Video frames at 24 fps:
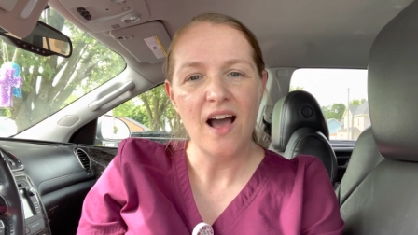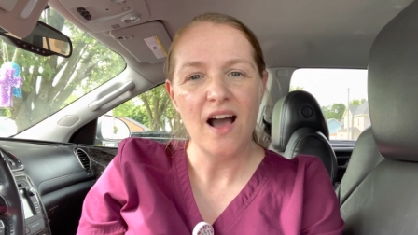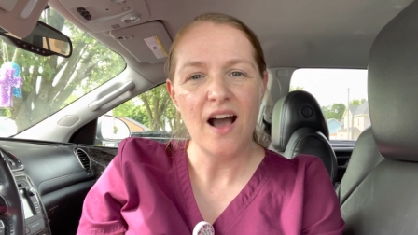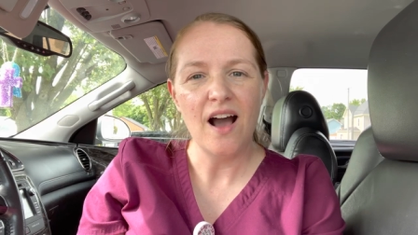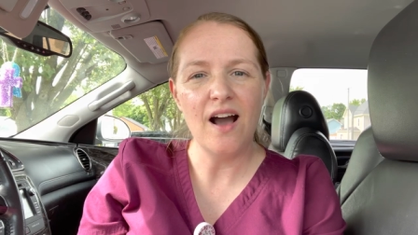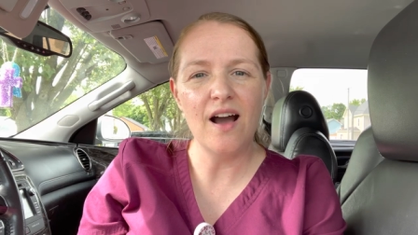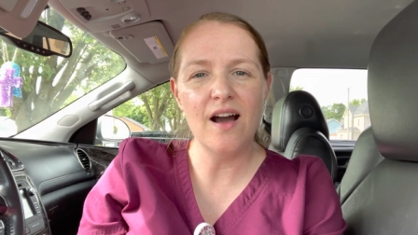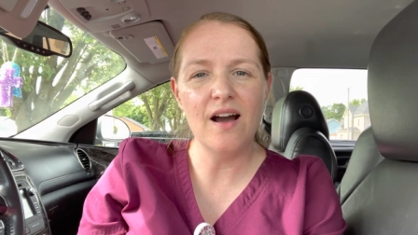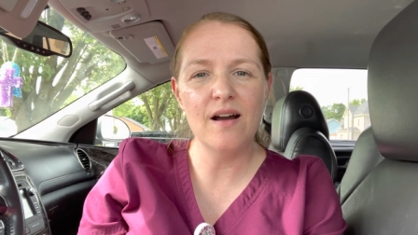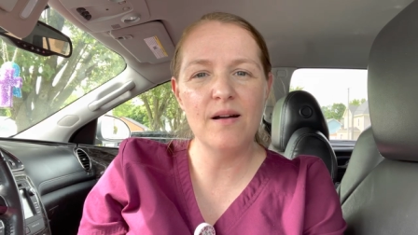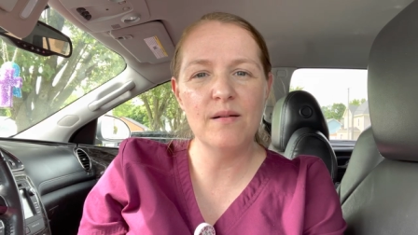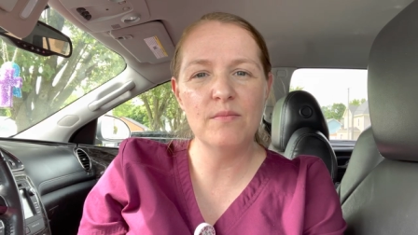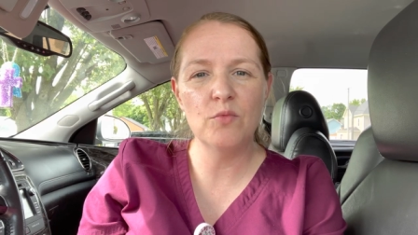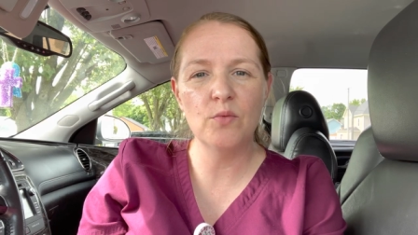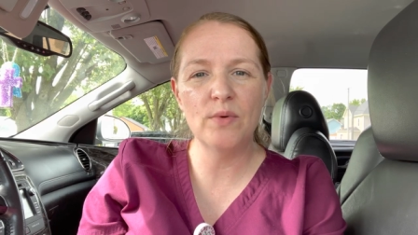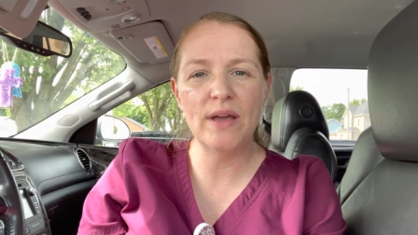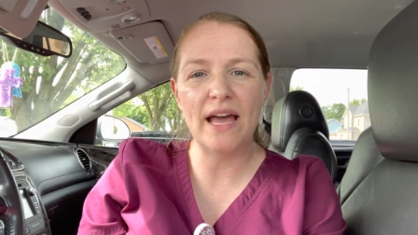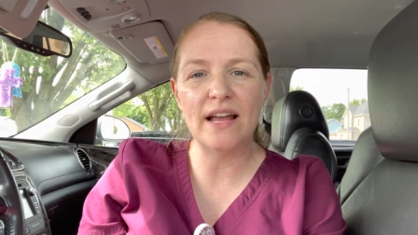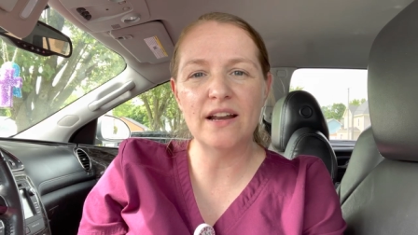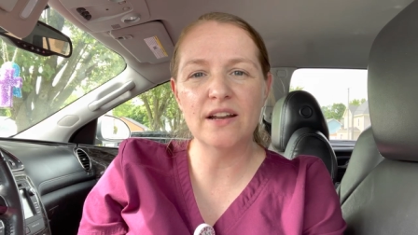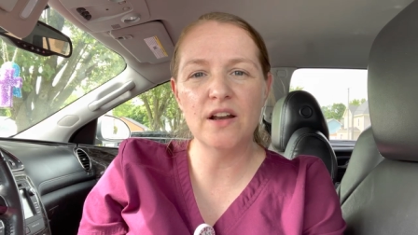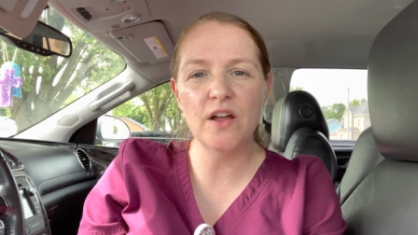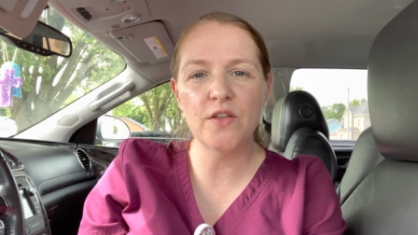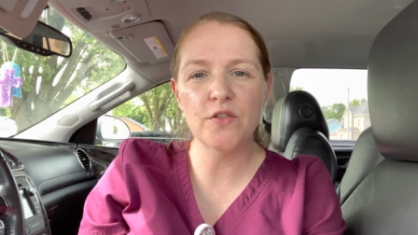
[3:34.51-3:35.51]
Um, we
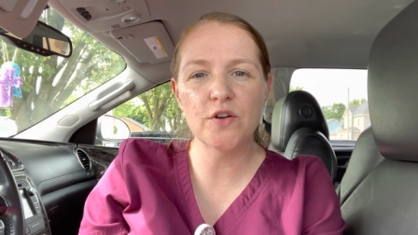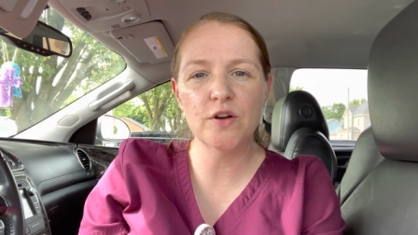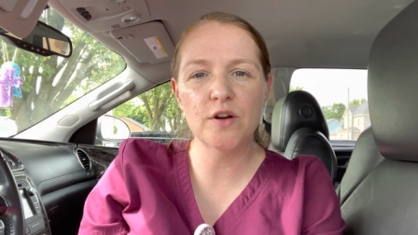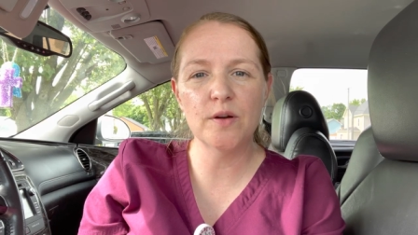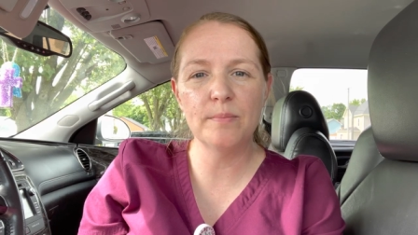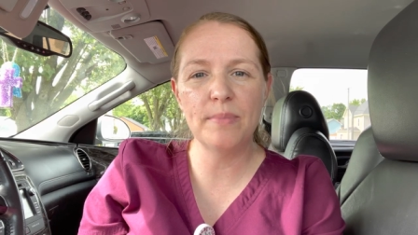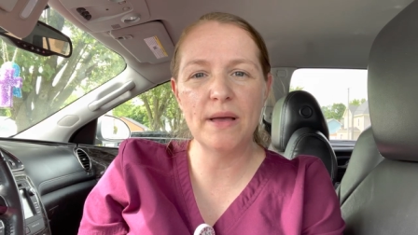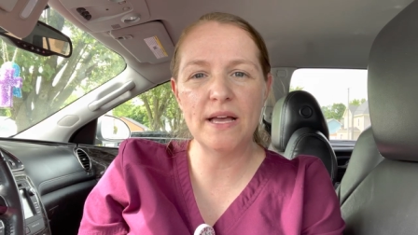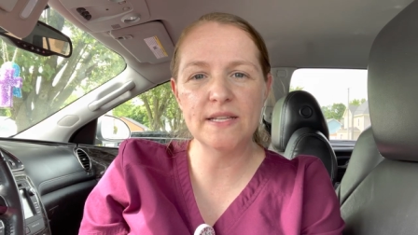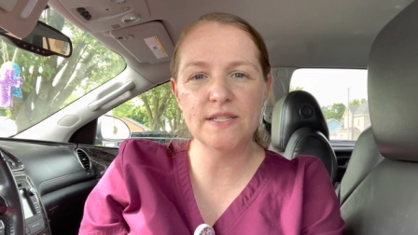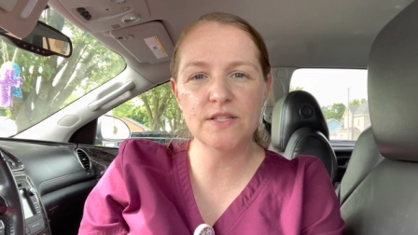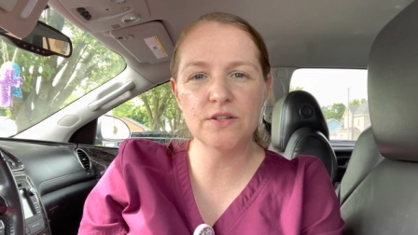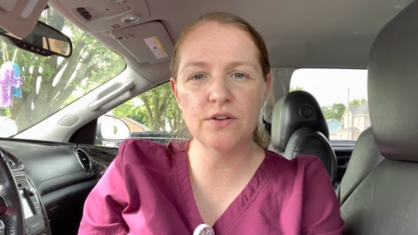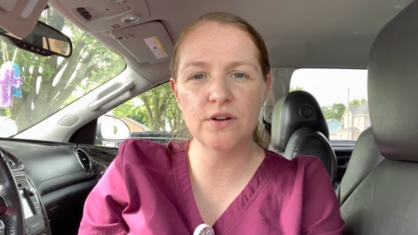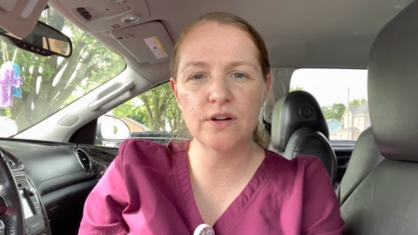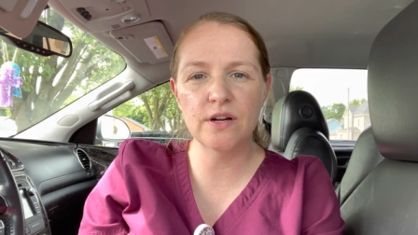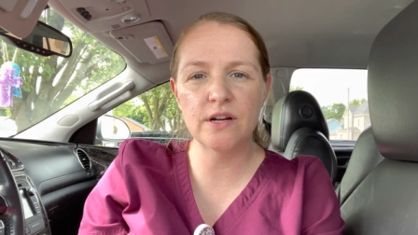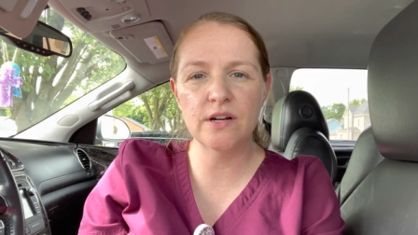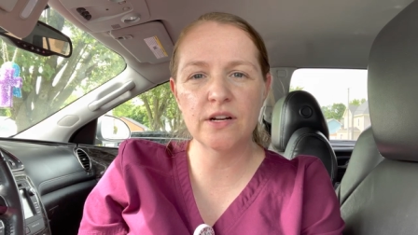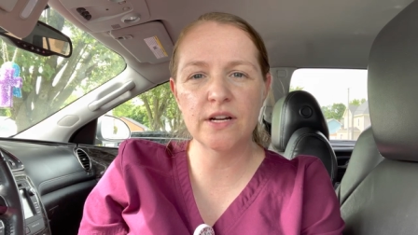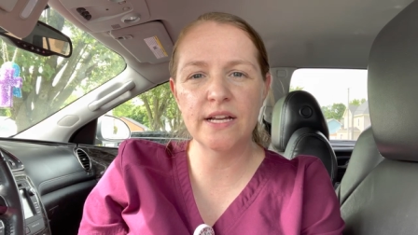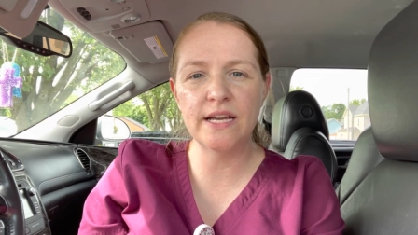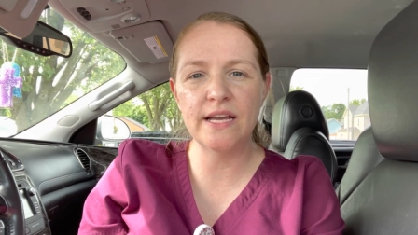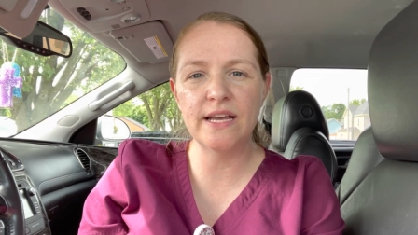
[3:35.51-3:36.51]
had another
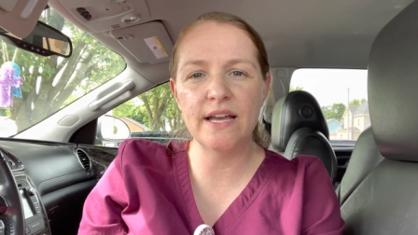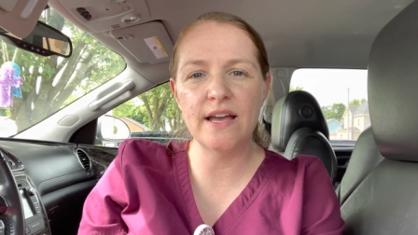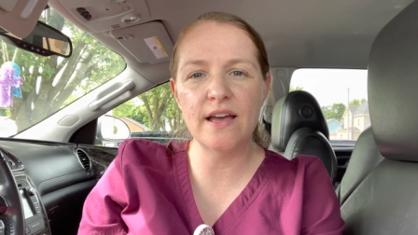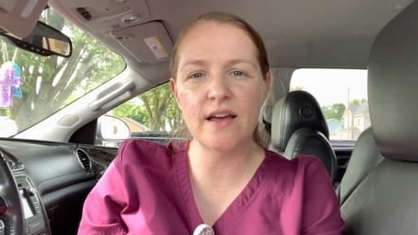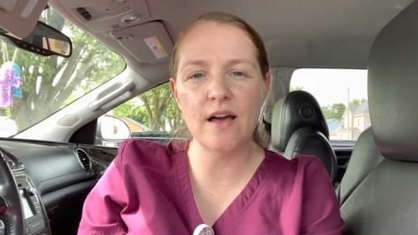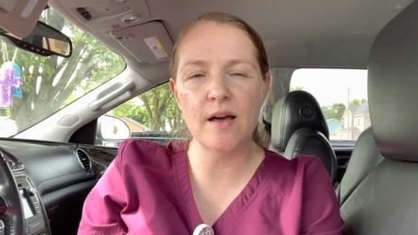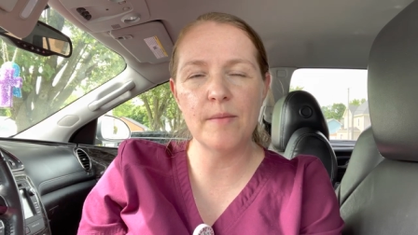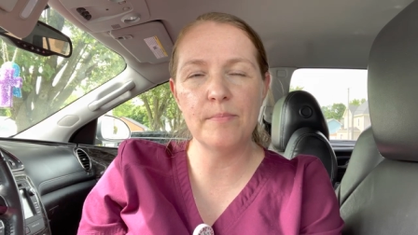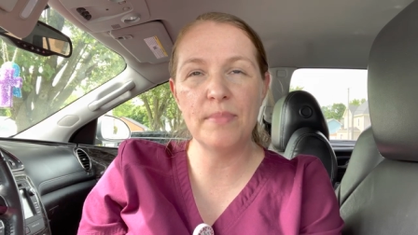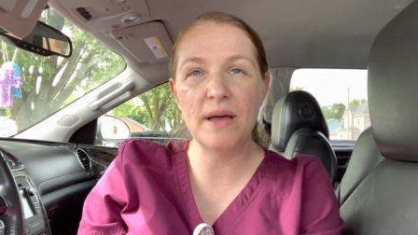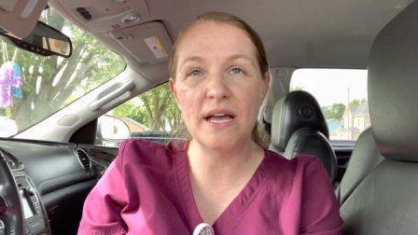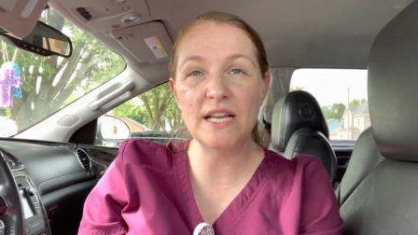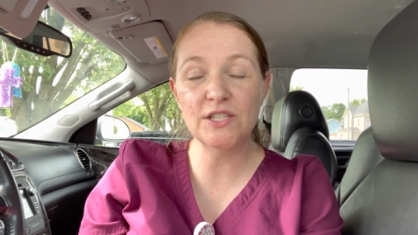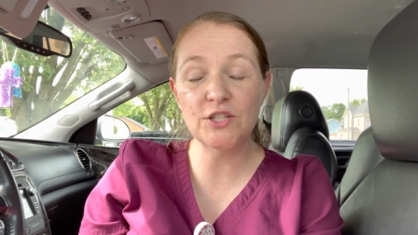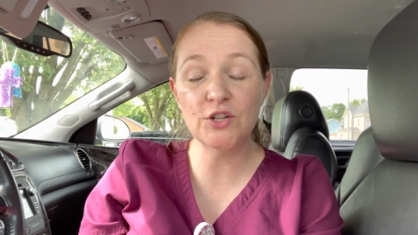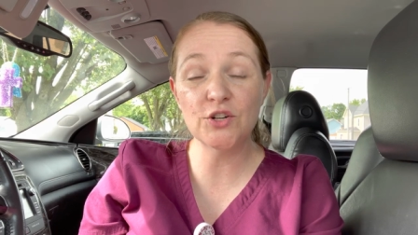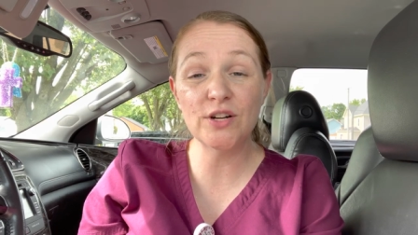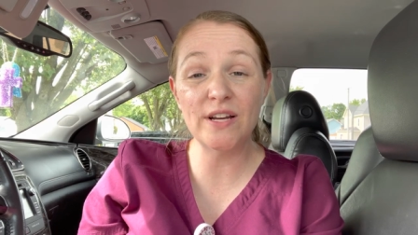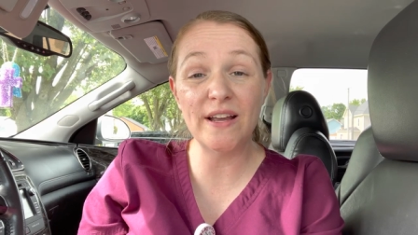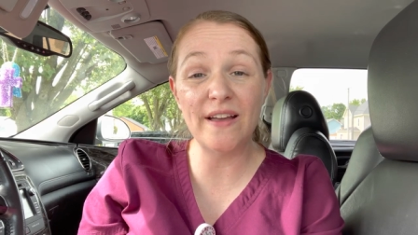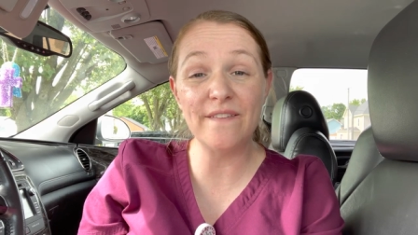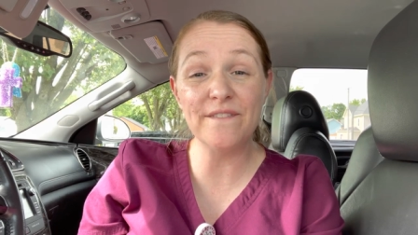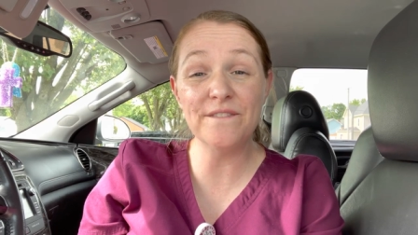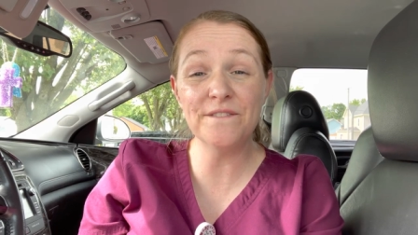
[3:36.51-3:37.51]
pessary, uh,
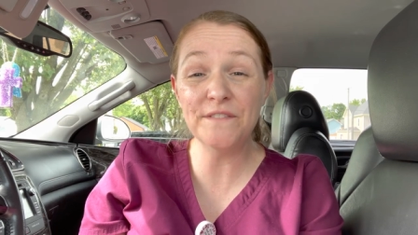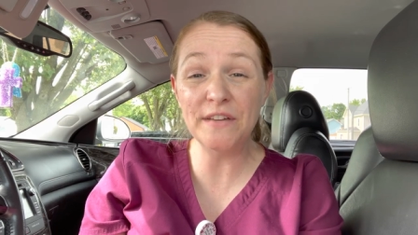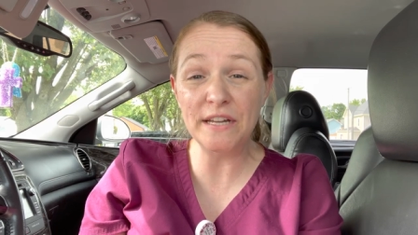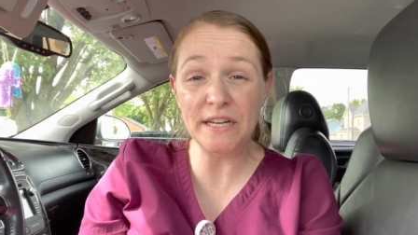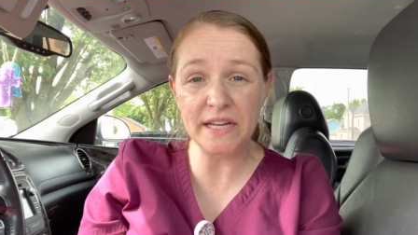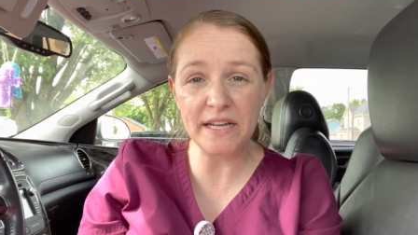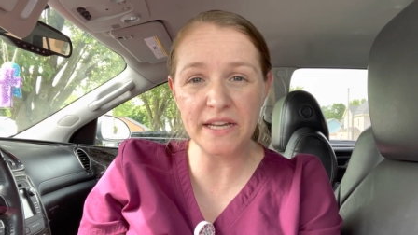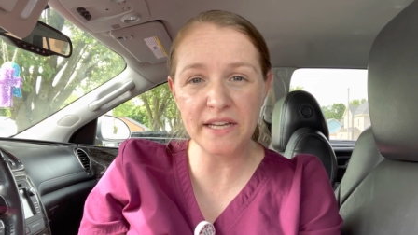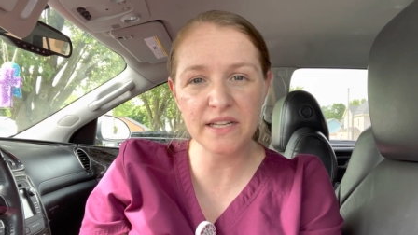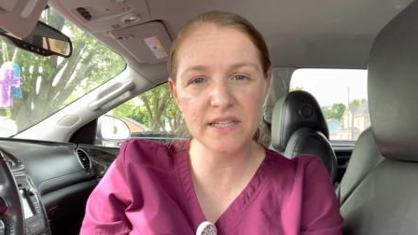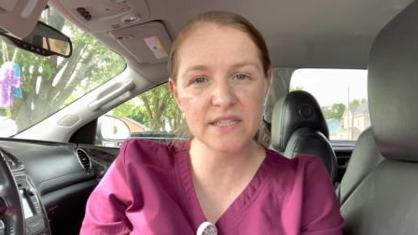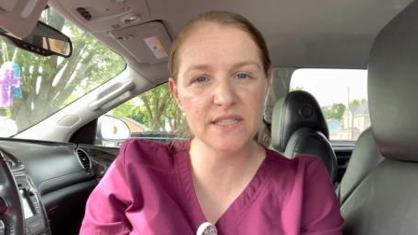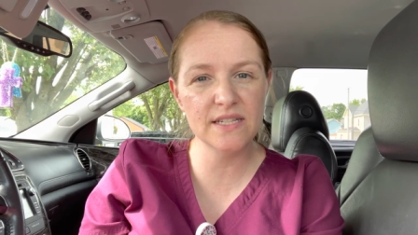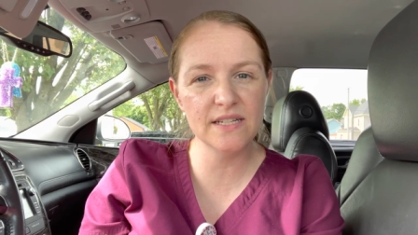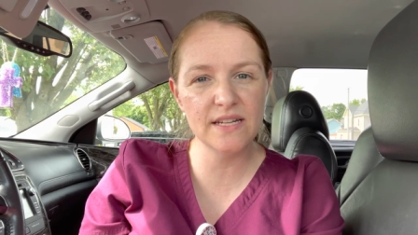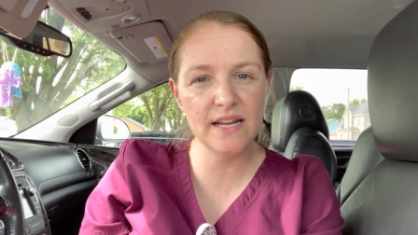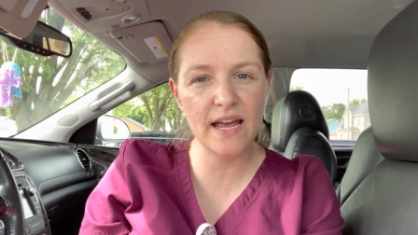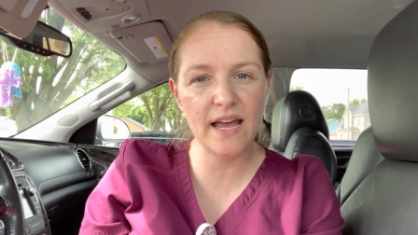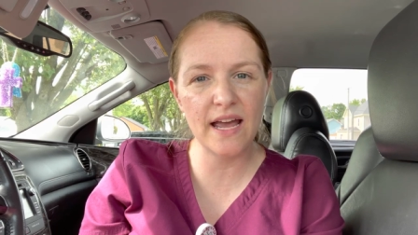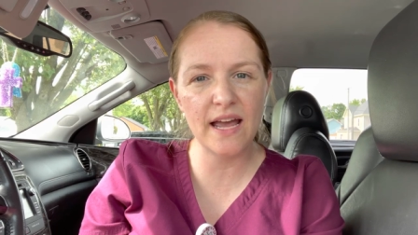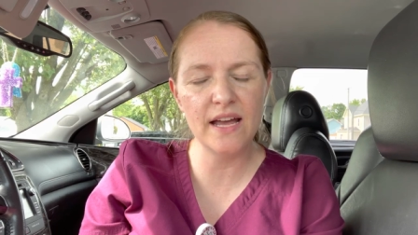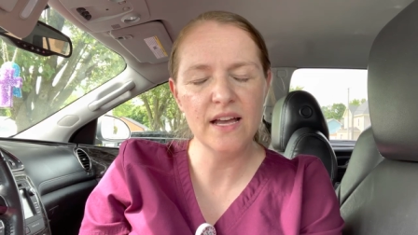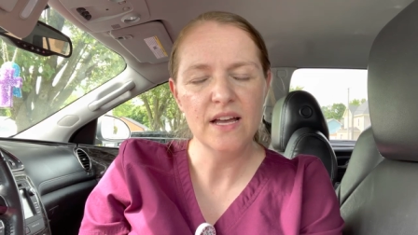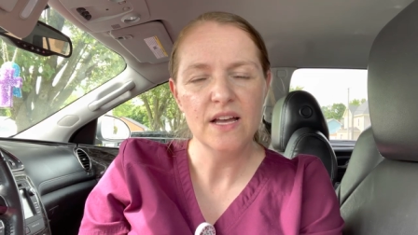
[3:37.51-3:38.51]
pessary fitting
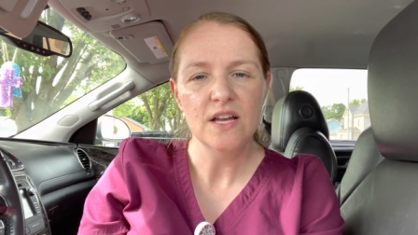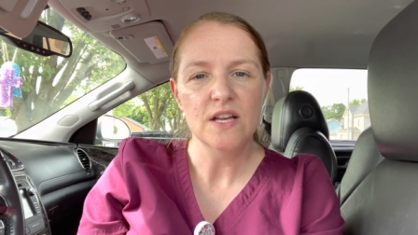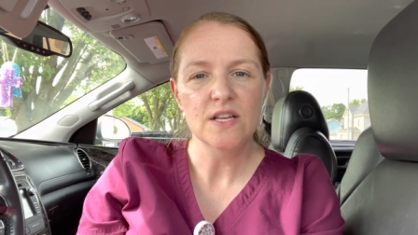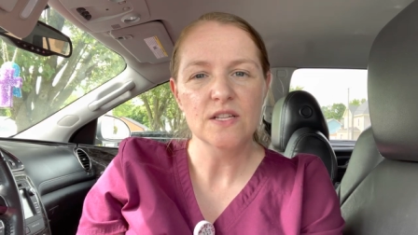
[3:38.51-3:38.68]
today.